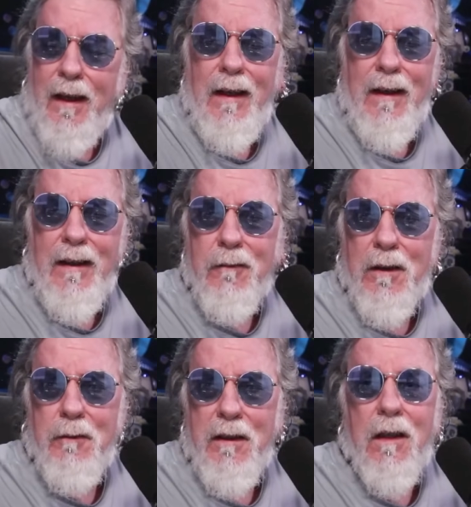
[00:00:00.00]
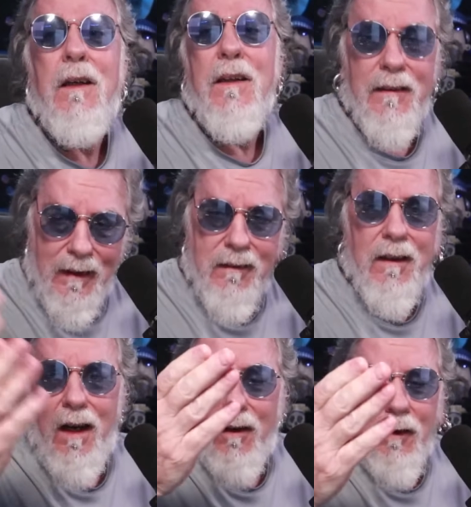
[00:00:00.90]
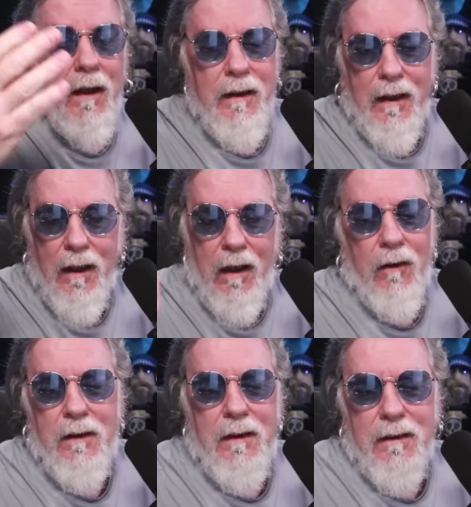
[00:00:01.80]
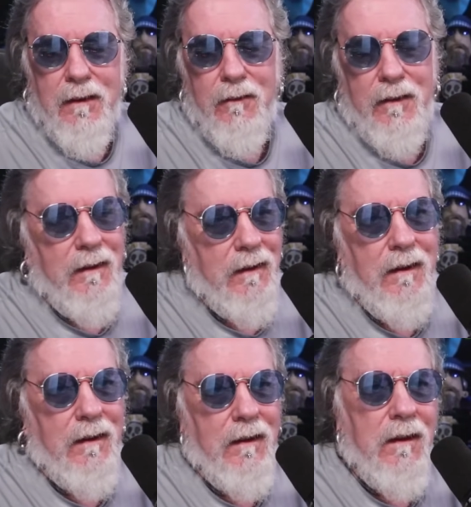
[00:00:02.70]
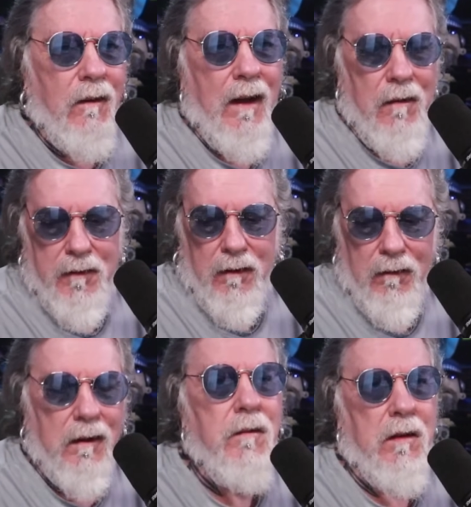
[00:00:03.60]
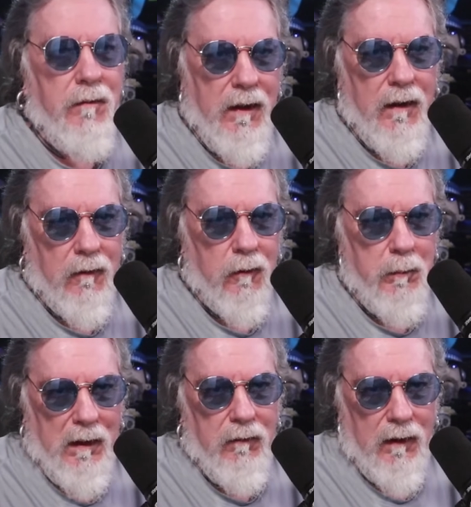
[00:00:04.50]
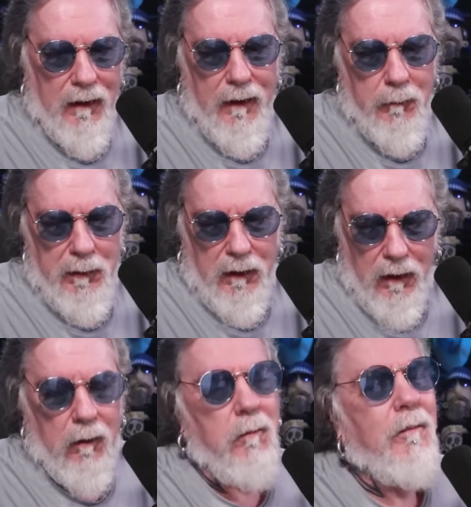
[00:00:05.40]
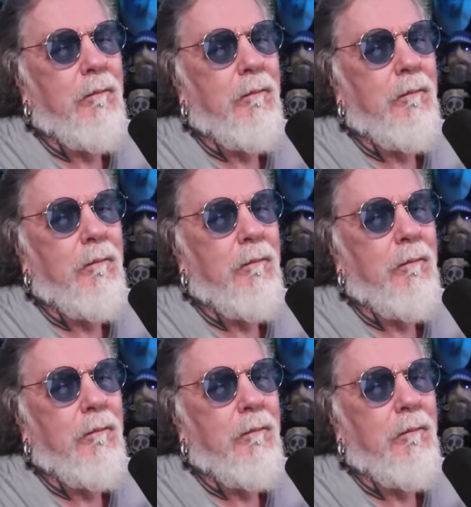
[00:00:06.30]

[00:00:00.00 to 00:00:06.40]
honey, what are we doing? Let's go. And they go. So you don't have to live in a vehicle to be able to get up and go,